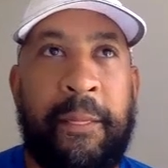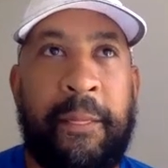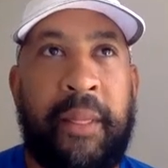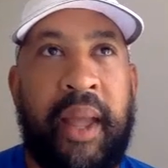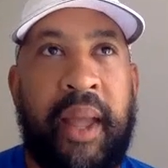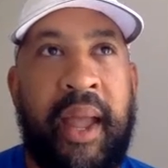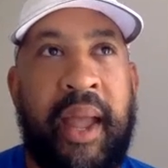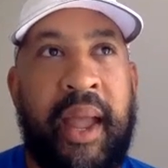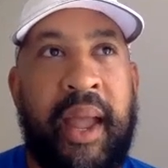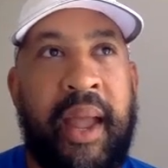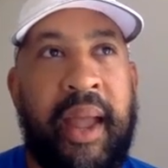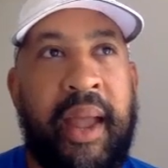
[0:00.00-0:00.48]

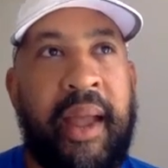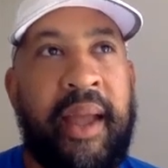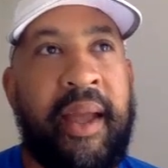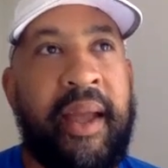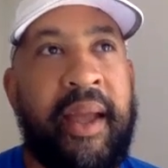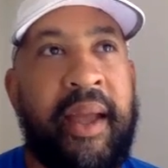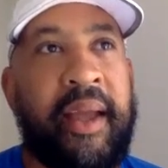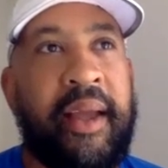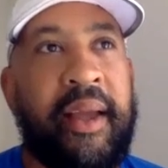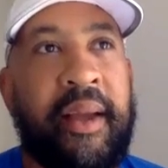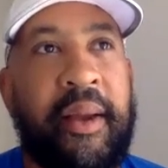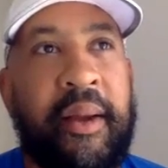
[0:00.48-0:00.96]

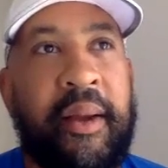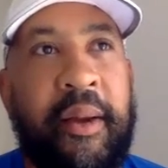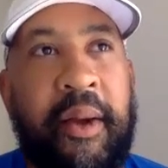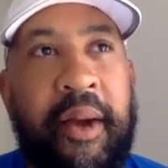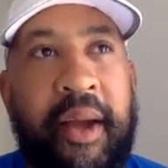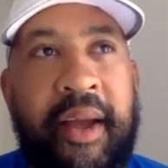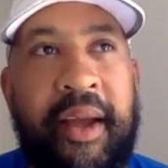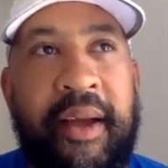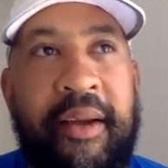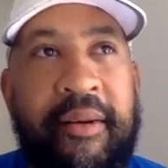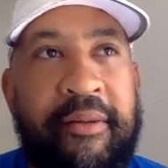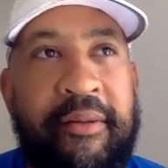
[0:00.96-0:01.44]
and
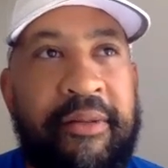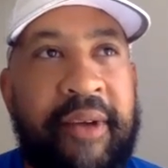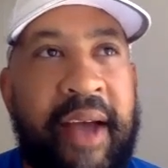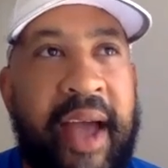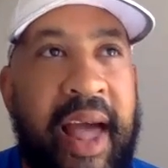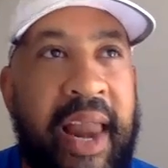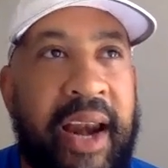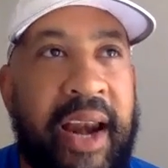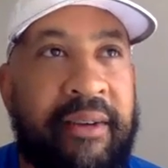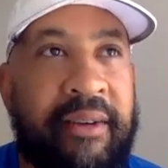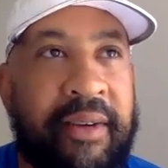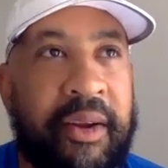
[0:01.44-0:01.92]

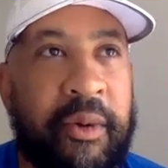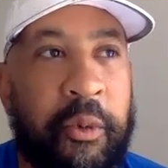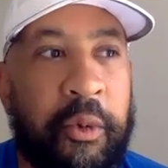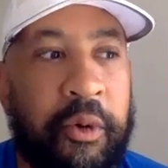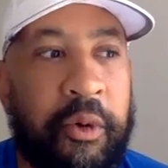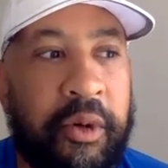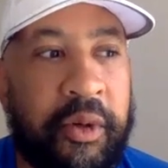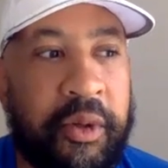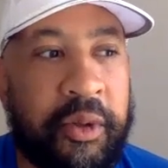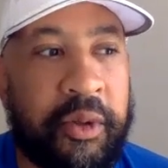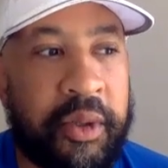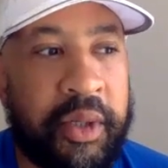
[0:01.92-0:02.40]
Valerie
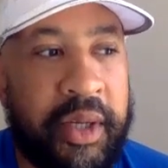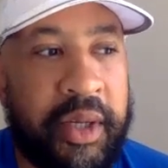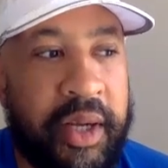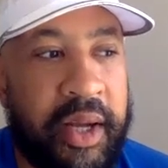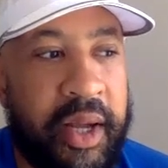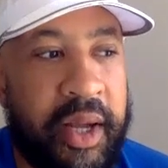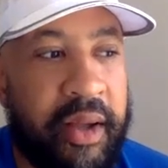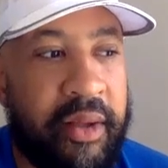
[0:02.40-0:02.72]
will